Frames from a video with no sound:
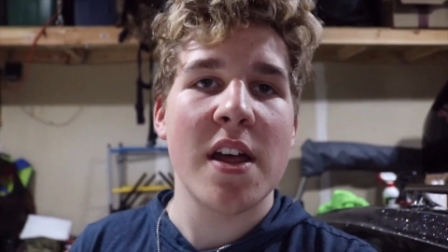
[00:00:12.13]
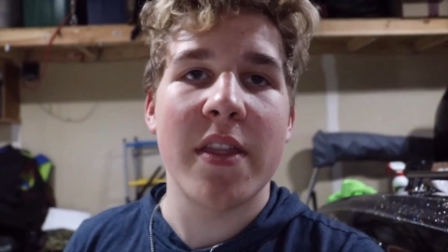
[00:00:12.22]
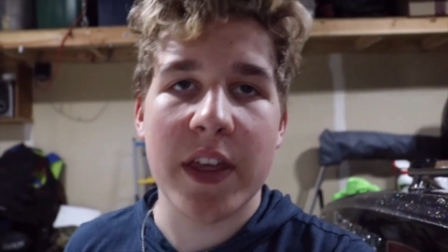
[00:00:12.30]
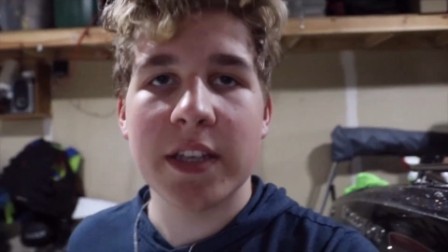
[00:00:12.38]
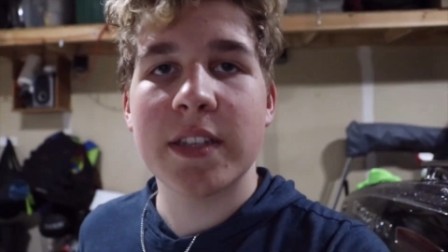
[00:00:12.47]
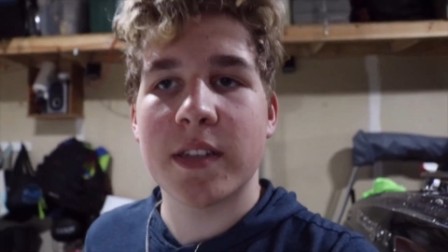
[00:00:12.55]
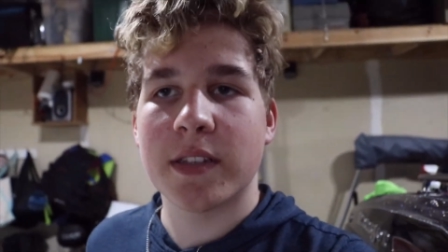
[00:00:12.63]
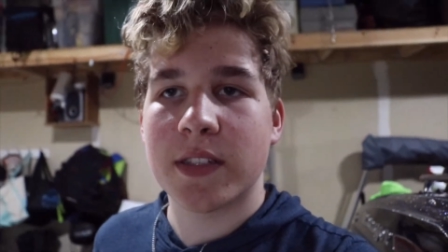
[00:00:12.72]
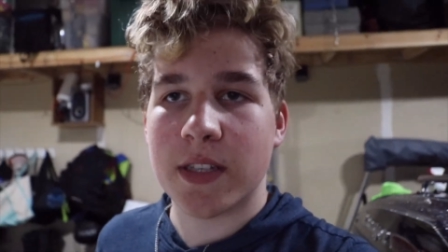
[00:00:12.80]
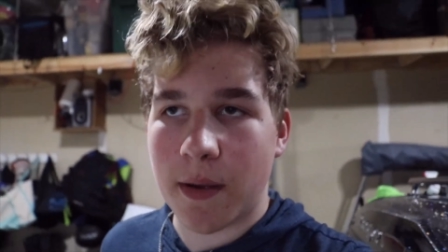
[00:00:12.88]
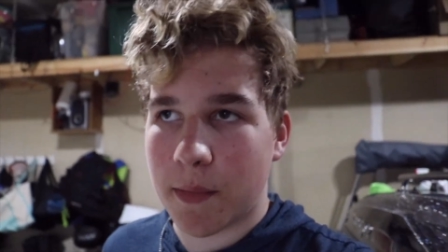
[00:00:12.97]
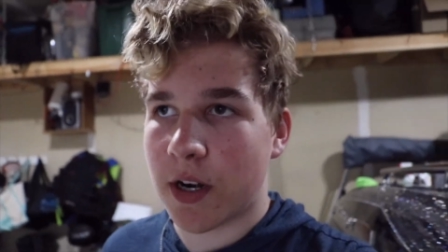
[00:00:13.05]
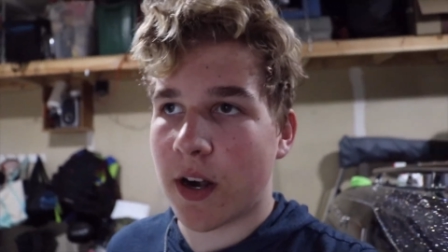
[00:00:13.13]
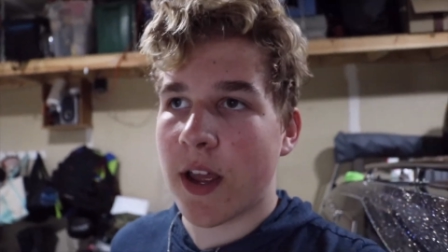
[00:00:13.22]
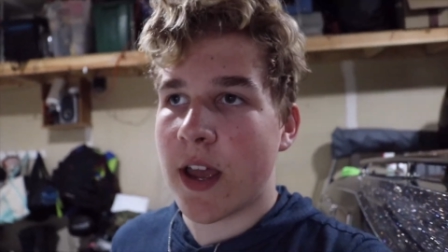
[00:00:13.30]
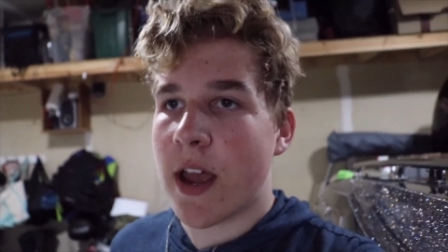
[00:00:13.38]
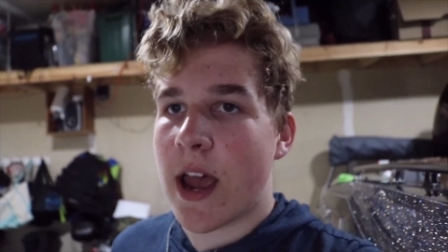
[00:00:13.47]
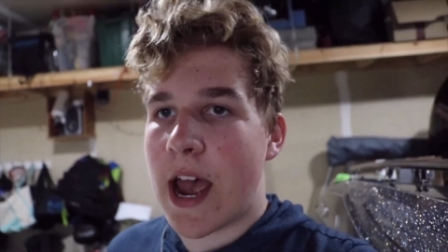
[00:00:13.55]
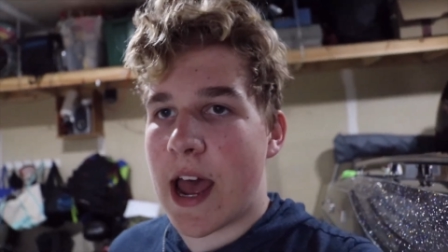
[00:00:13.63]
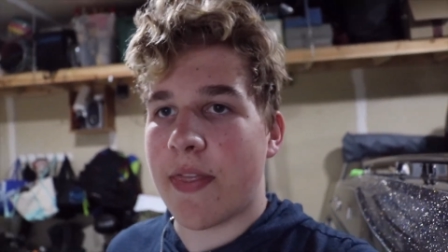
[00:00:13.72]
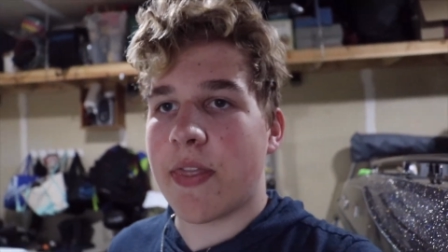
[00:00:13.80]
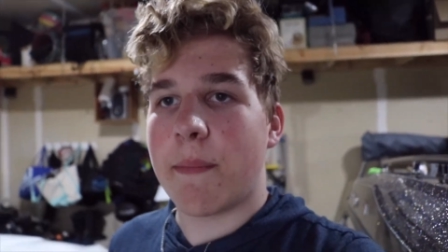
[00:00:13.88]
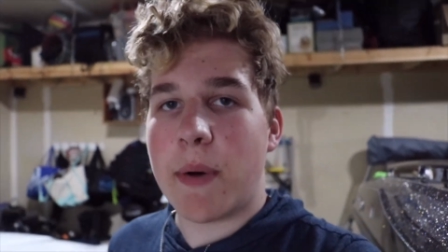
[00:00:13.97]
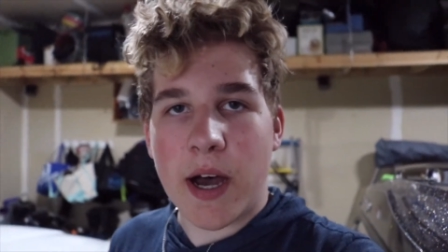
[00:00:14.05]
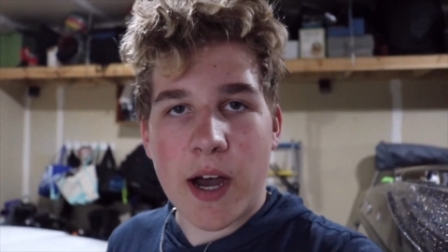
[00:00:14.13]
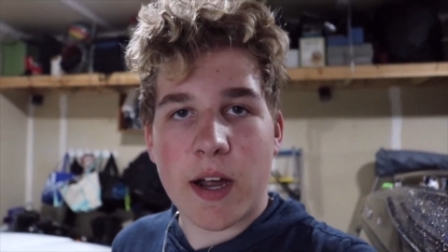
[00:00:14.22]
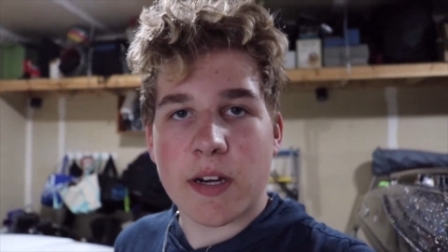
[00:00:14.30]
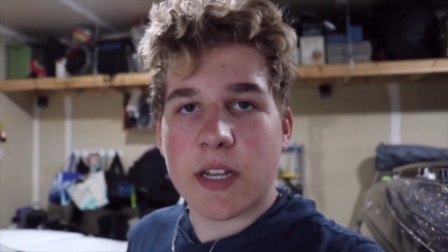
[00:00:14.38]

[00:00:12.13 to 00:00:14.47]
this summer at the pond.